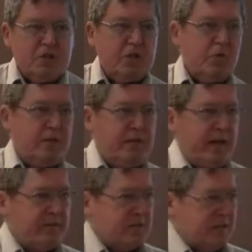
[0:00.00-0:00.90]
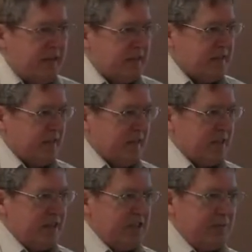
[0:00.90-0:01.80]
So when David says
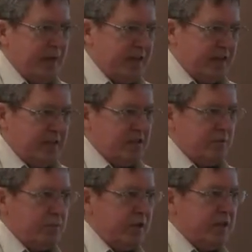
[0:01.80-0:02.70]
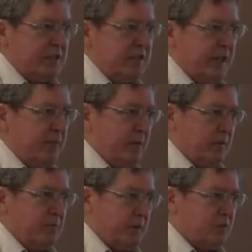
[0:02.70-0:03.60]
this, he's making this oblique
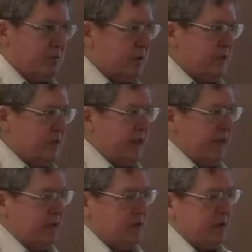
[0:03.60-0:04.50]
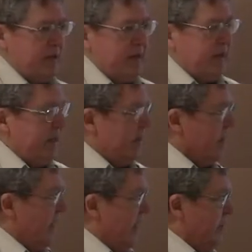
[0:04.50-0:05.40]
statement, but it's really saying, look, here
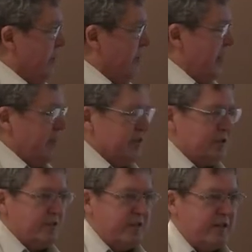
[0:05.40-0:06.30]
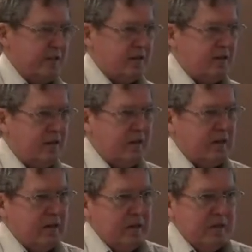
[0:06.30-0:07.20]
I am in a palace of cedar.
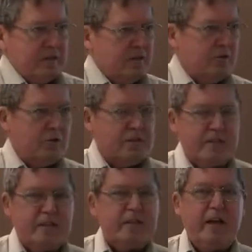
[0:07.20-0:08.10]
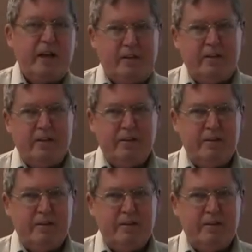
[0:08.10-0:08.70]
The Lord's in a tent.